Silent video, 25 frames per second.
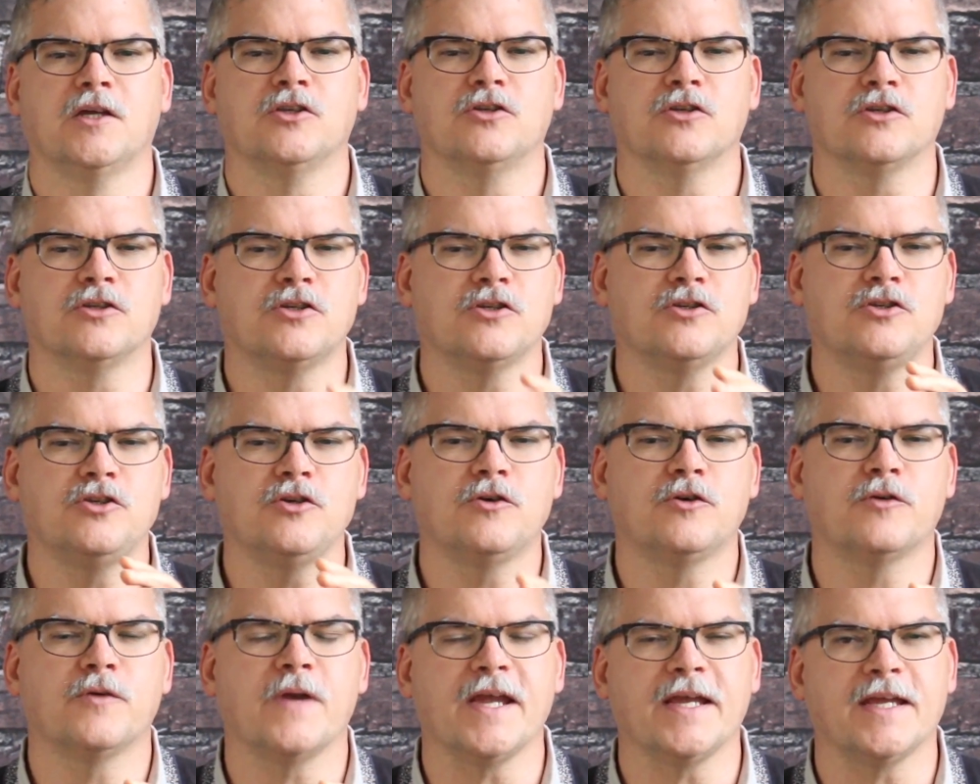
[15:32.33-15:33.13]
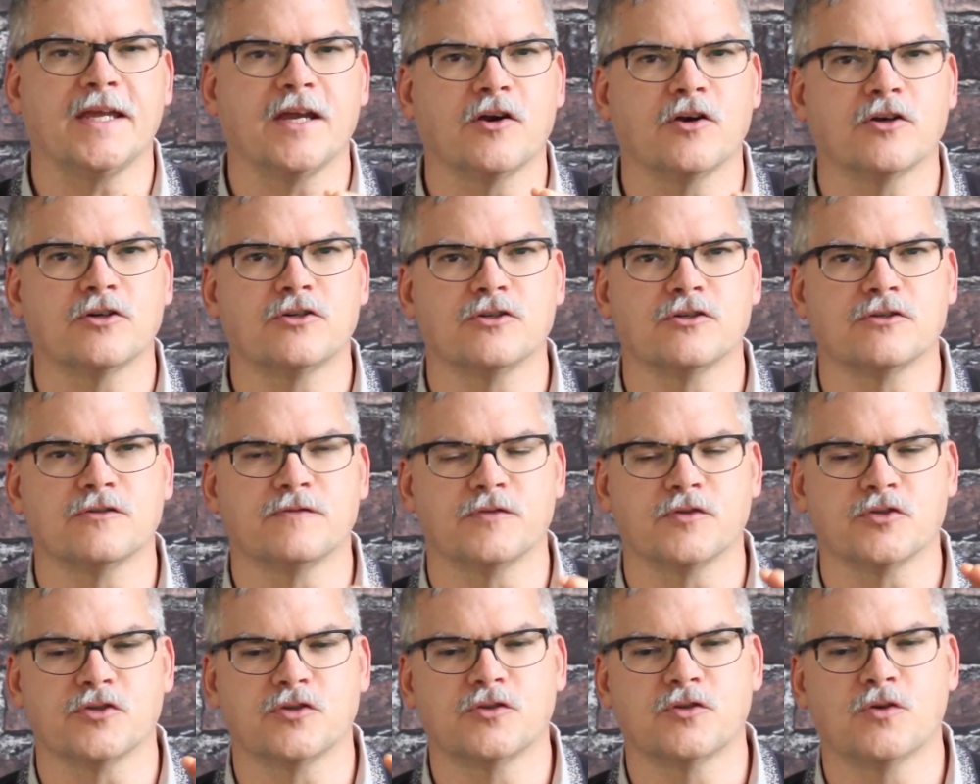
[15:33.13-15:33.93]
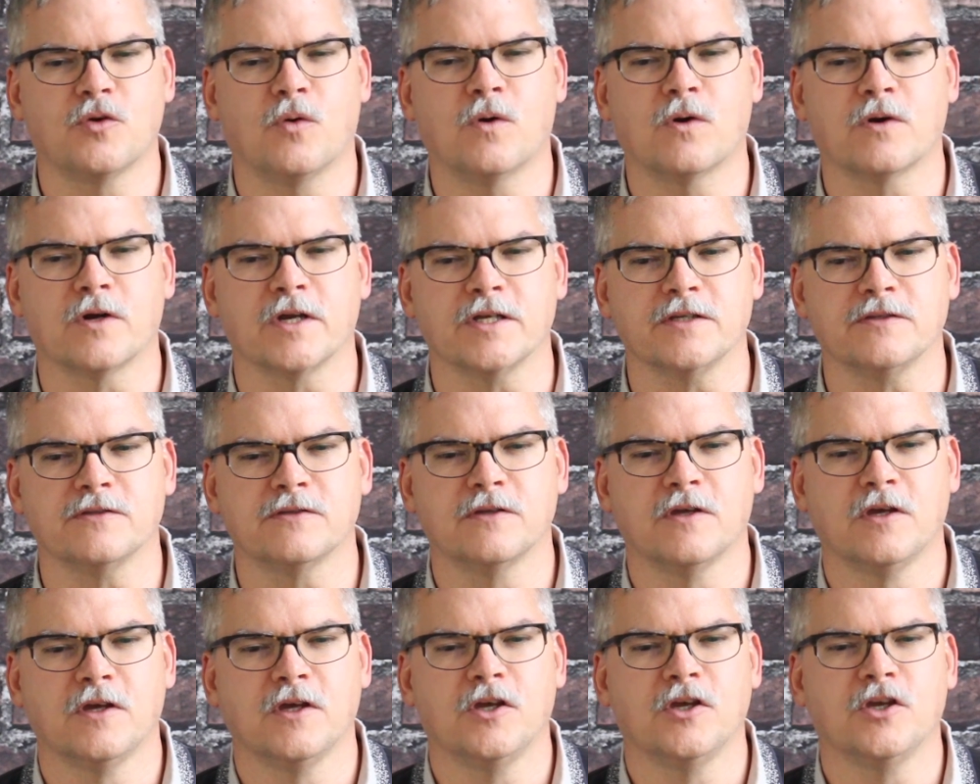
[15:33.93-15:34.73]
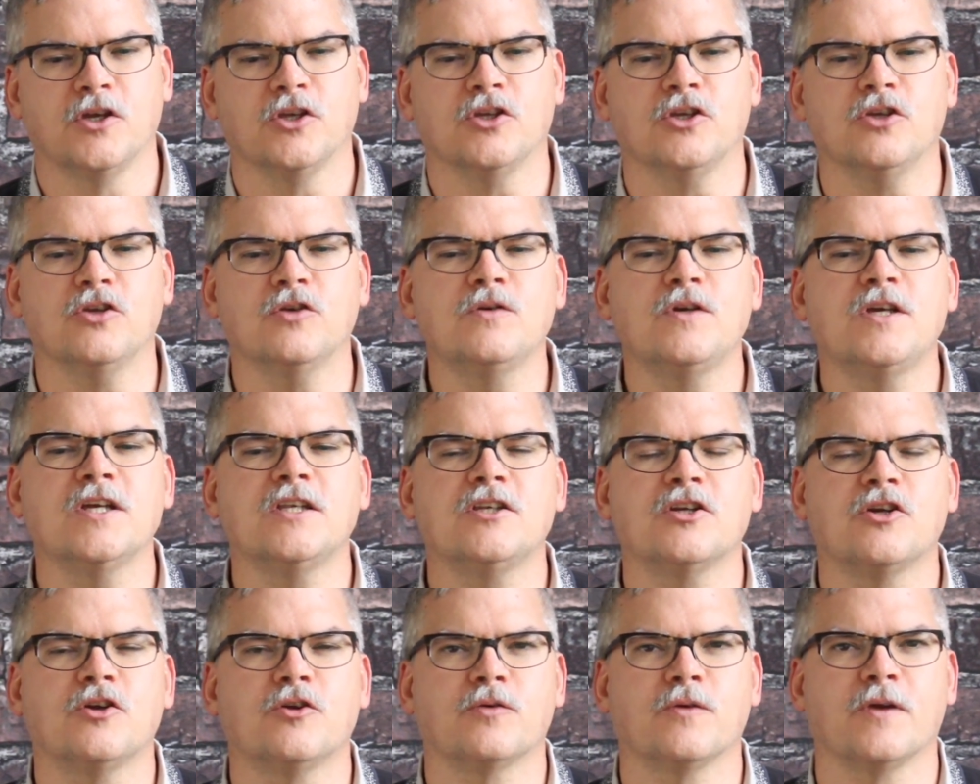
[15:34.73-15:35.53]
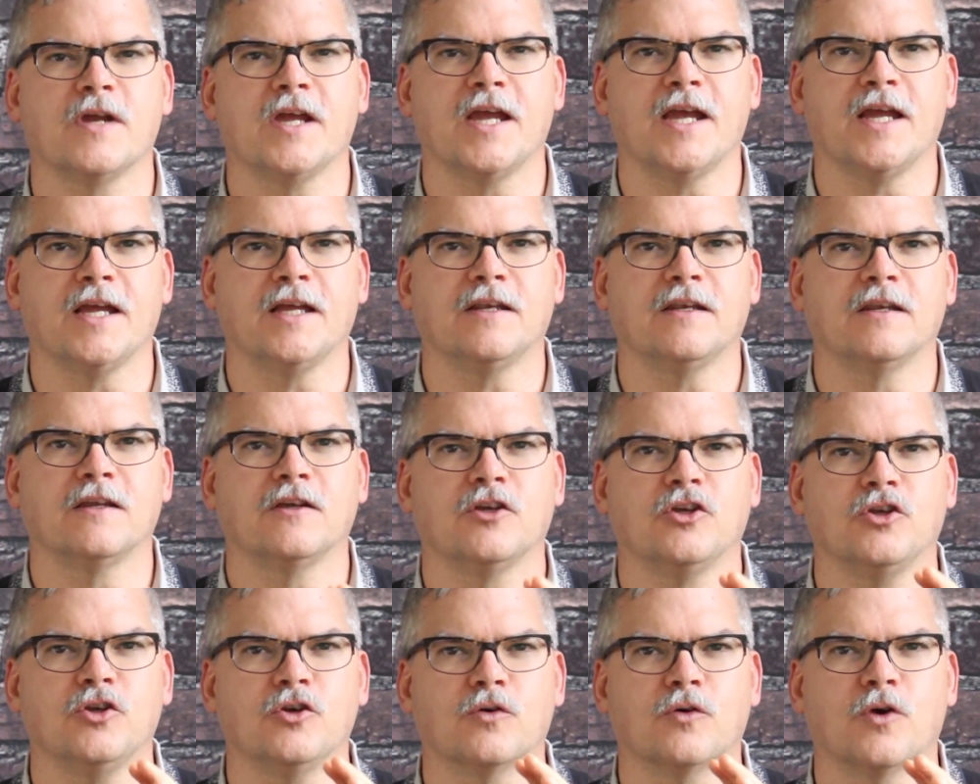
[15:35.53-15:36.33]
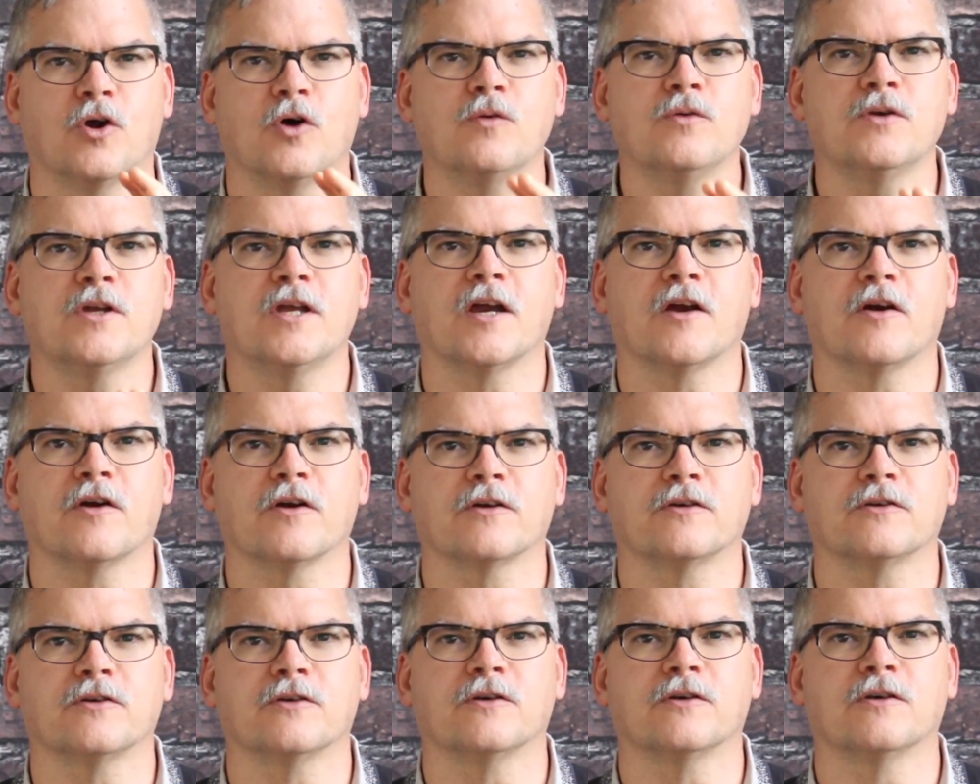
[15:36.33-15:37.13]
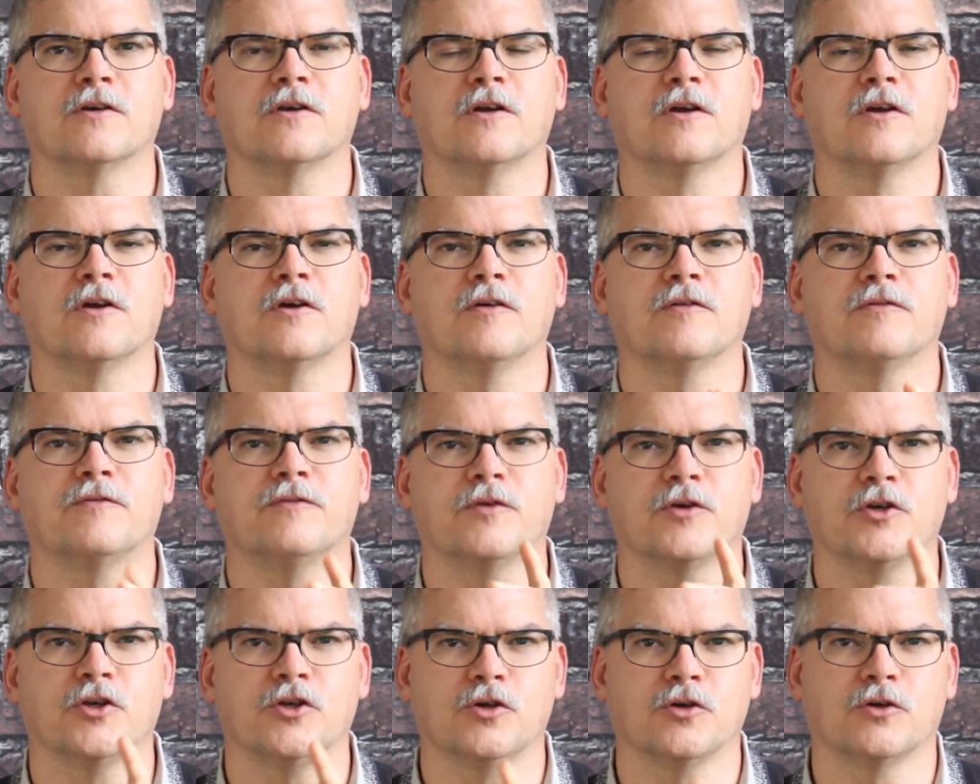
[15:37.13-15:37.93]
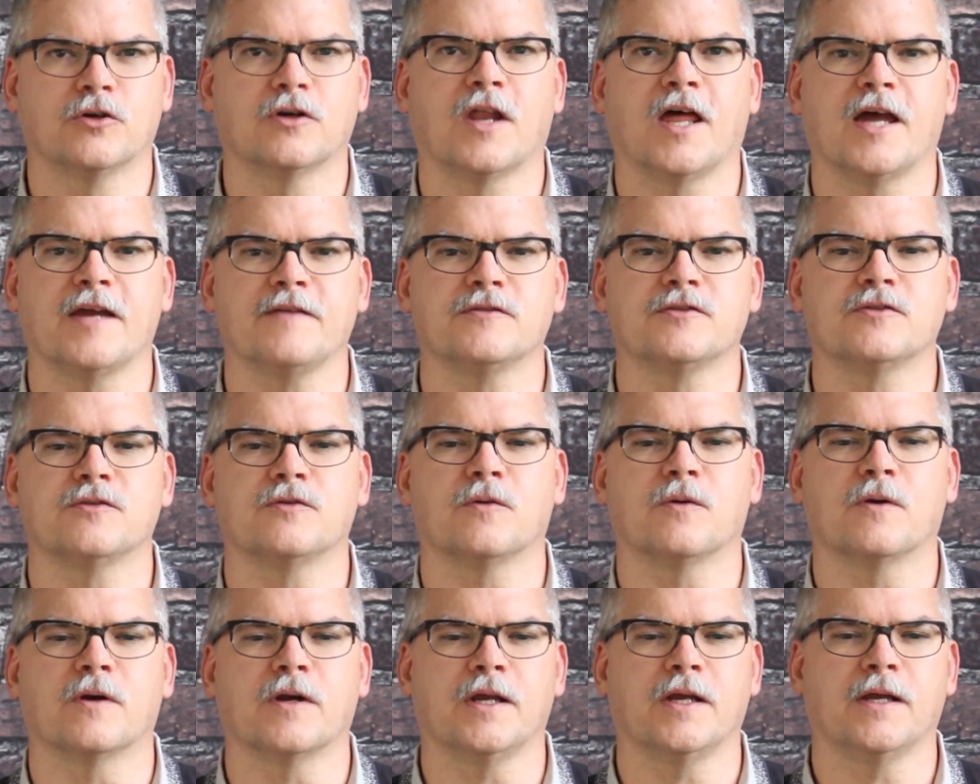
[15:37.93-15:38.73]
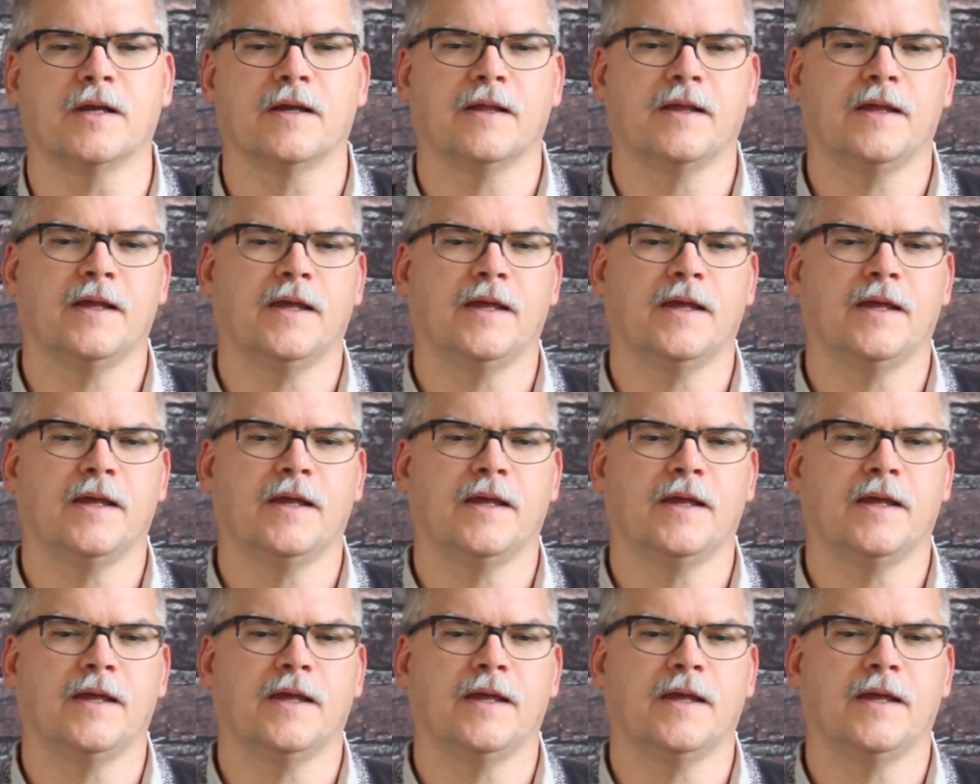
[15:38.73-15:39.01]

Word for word: Just as you create characters for stories, you get to create your own character for your life story.